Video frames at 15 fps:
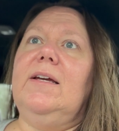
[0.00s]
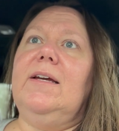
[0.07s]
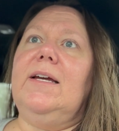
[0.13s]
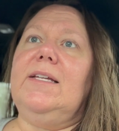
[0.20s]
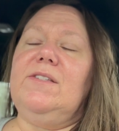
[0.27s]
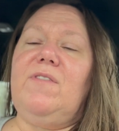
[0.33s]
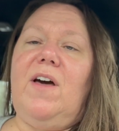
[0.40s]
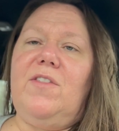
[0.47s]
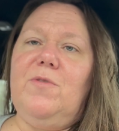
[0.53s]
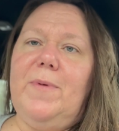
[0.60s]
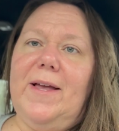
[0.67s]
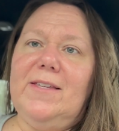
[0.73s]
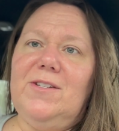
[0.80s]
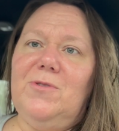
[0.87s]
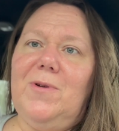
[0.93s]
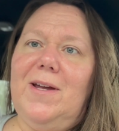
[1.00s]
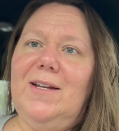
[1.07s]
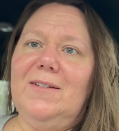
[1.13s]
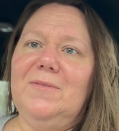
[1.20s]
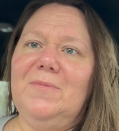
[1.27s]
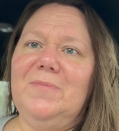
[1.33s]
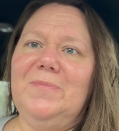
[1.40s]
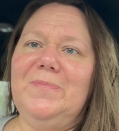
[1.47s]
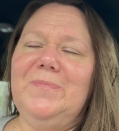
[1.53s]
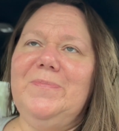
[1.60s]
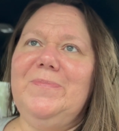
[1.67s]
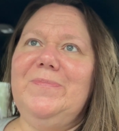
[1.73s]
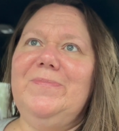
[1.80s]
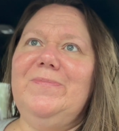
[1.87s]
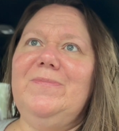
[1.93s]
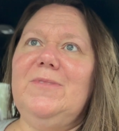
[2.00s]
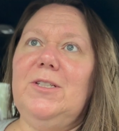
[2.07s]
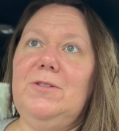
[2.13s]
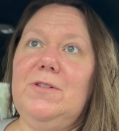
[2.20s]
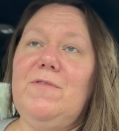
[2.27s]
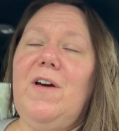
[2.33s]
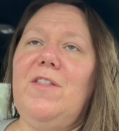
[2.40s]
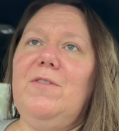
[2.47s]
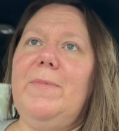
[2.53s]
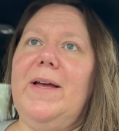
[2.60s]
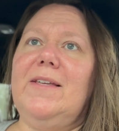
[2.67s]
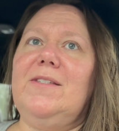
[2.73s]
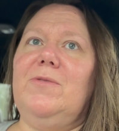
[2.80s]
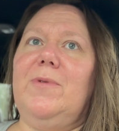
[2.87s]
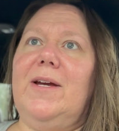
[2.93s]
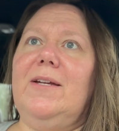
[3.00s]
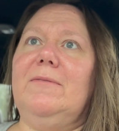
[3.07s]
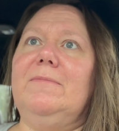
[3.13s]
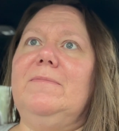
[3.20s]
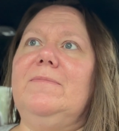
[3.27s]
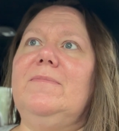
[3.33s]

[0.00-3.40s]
His father passed away. Lou's father passed away.